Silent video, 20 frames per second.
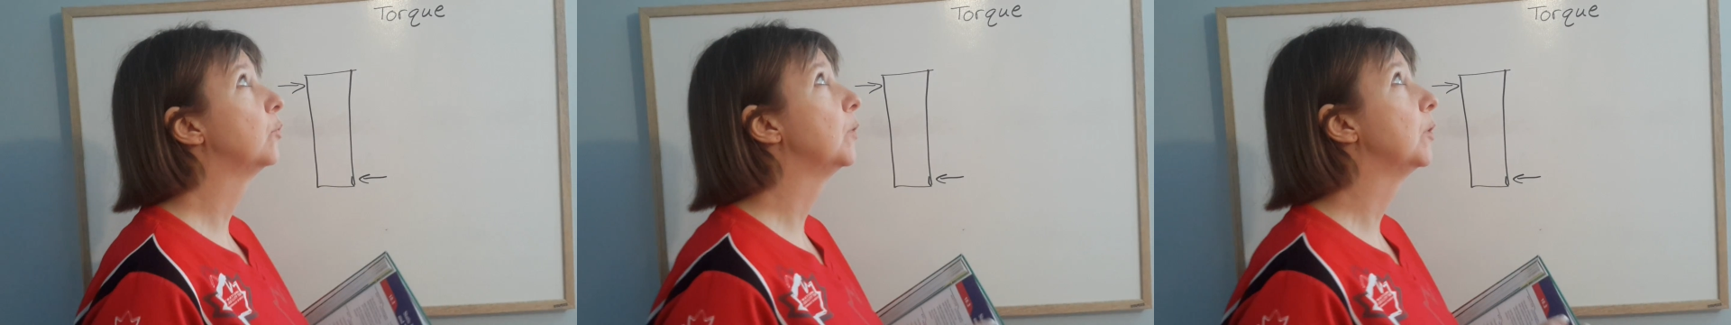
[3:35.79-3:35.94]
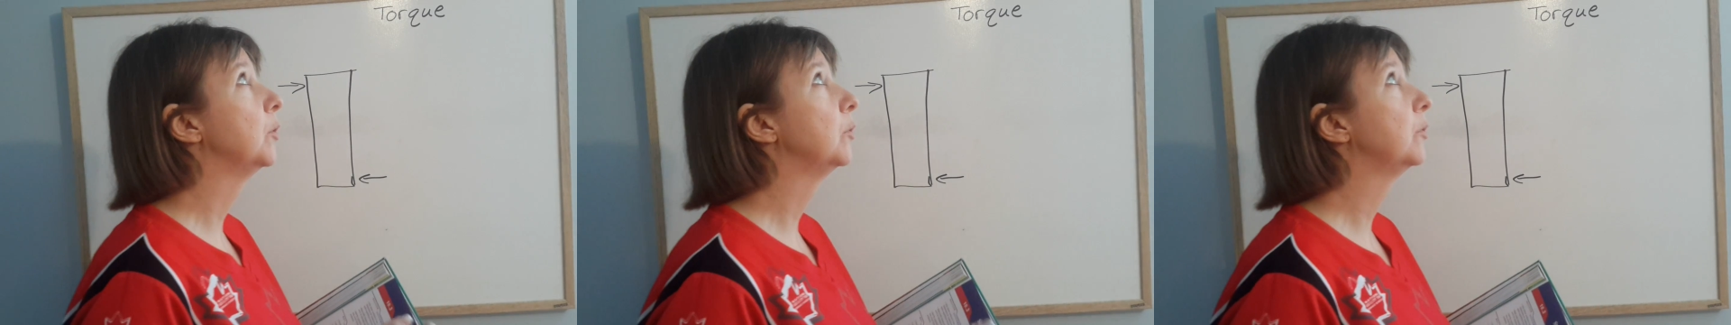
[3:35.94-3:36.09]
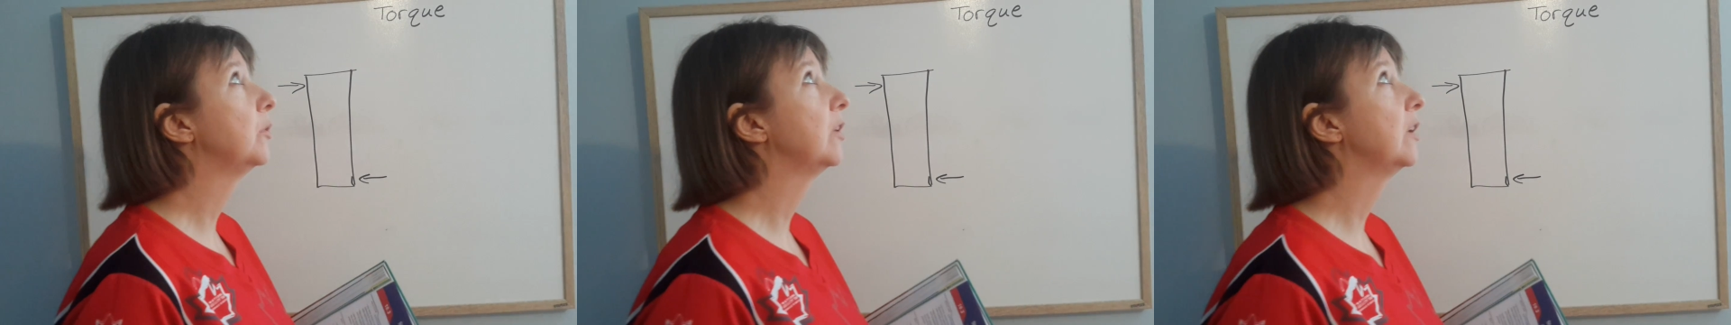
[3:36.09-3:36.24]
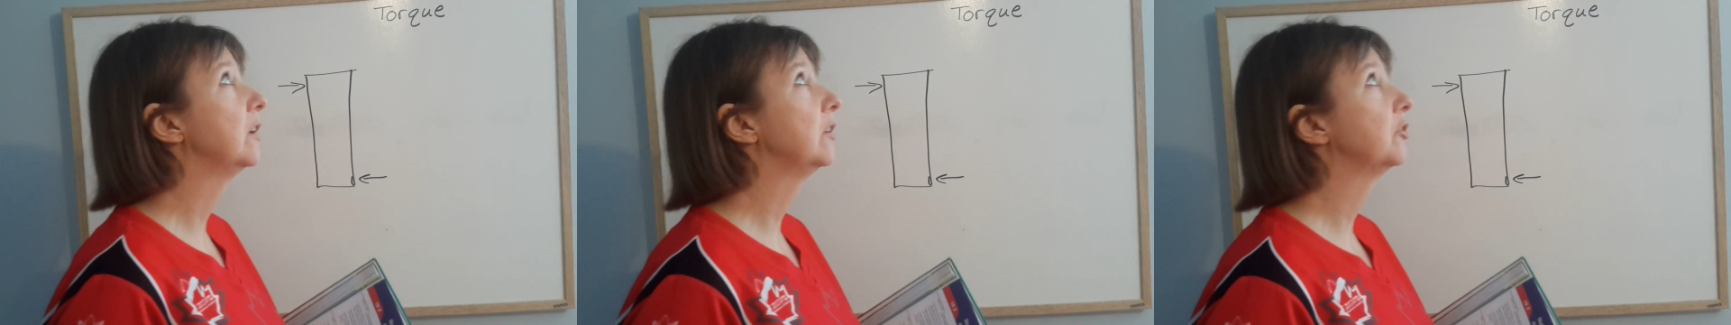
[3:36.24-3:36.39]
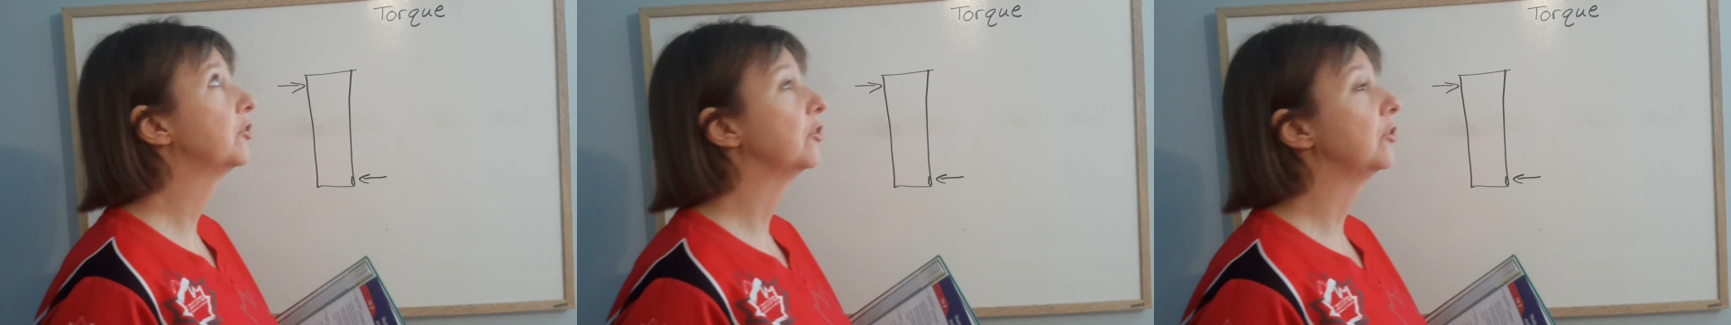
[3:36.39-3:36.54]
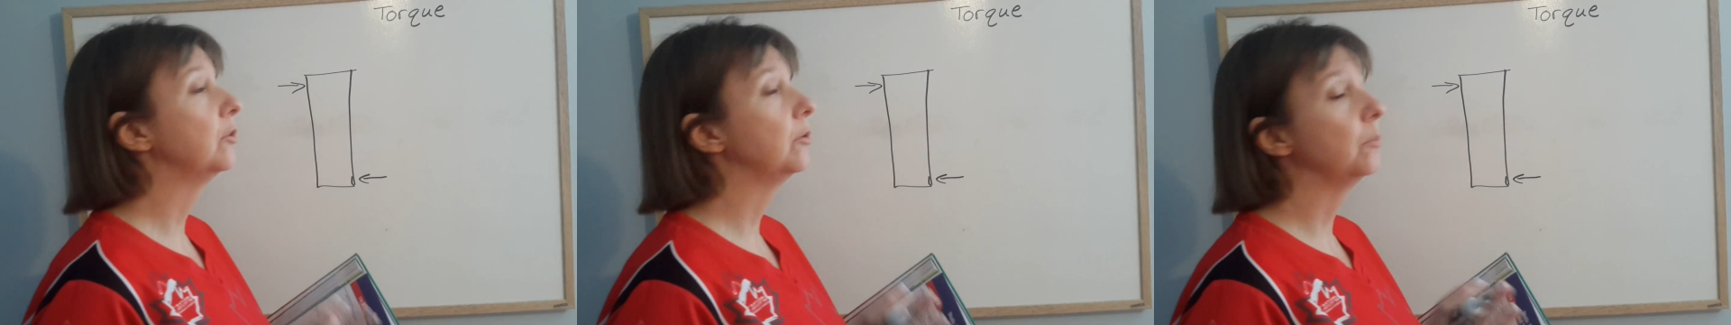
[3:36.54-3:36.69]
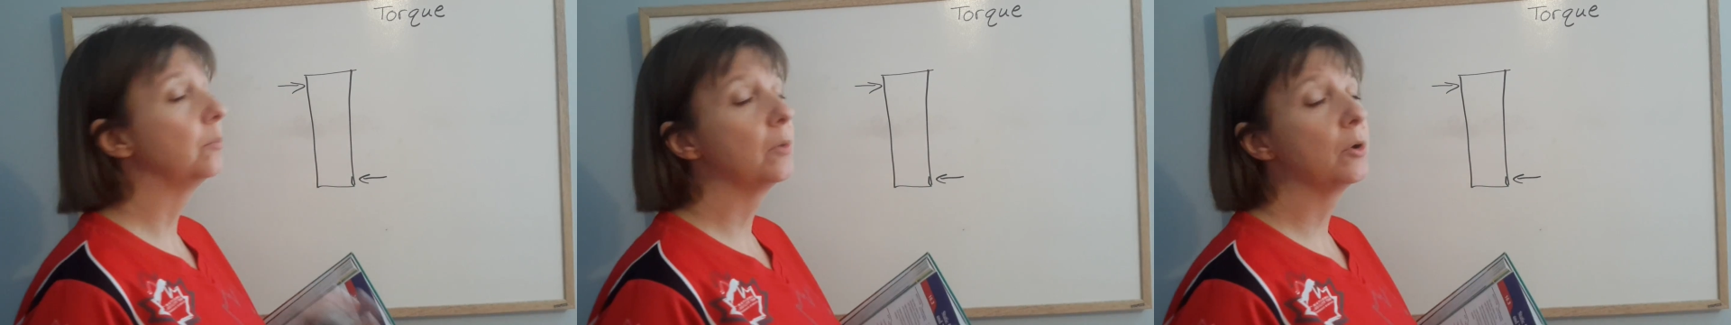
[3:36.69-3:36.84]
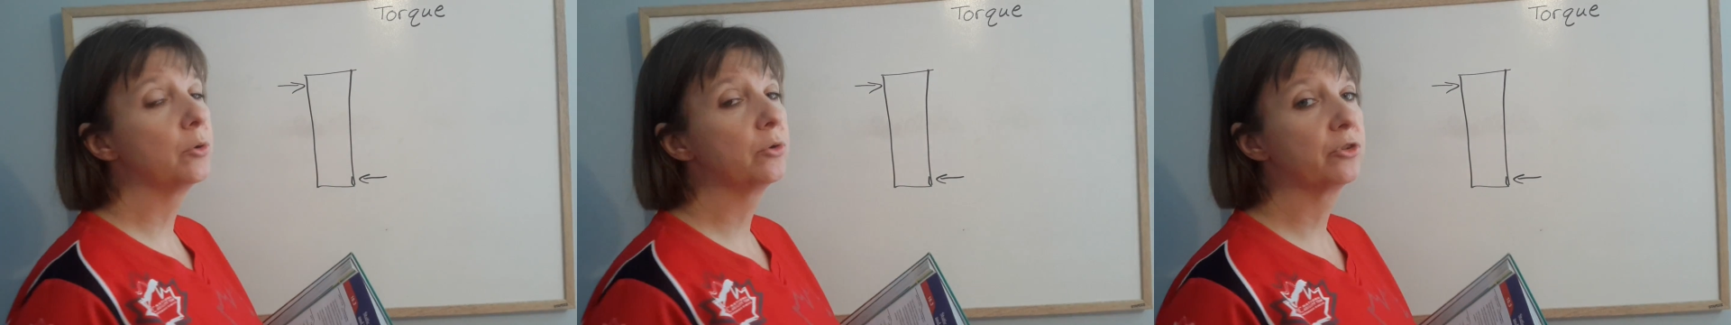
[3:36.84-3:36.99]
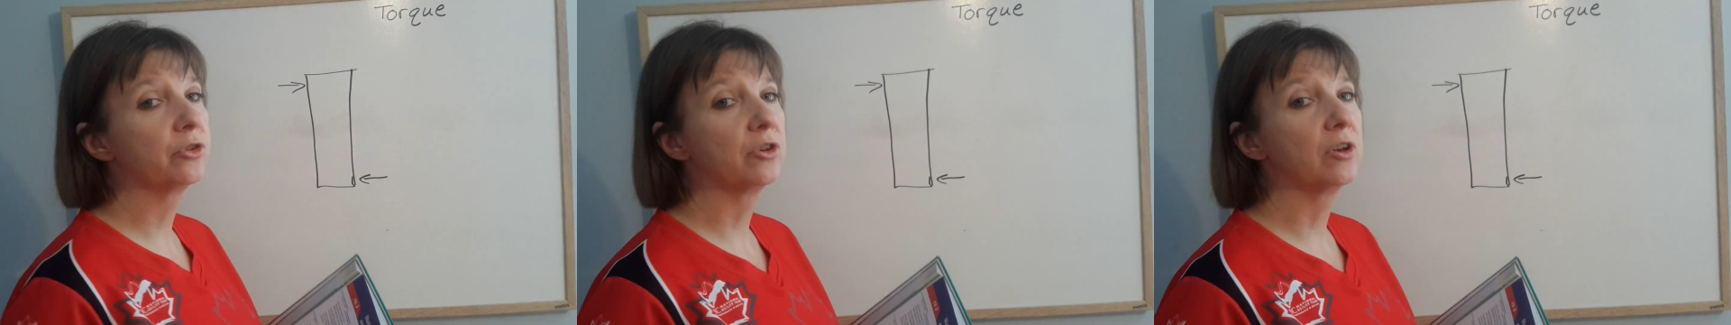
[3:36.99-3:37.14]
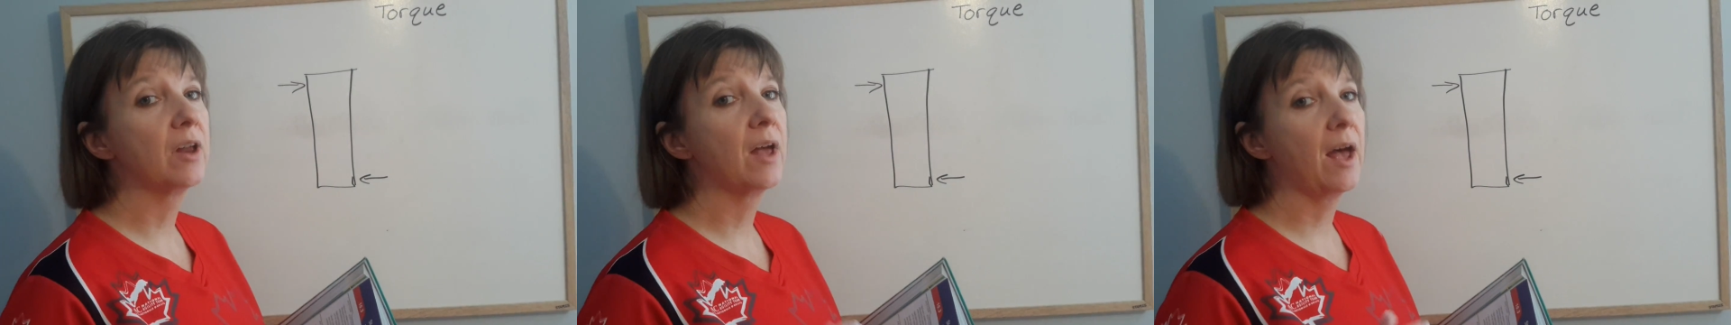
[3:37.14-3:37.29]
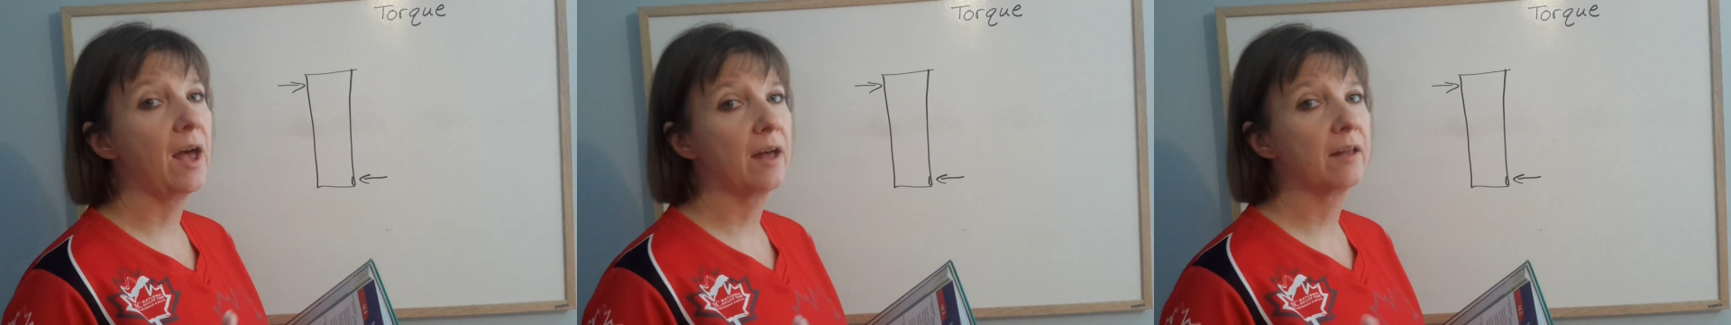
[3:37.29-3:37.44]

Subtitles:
rotational motion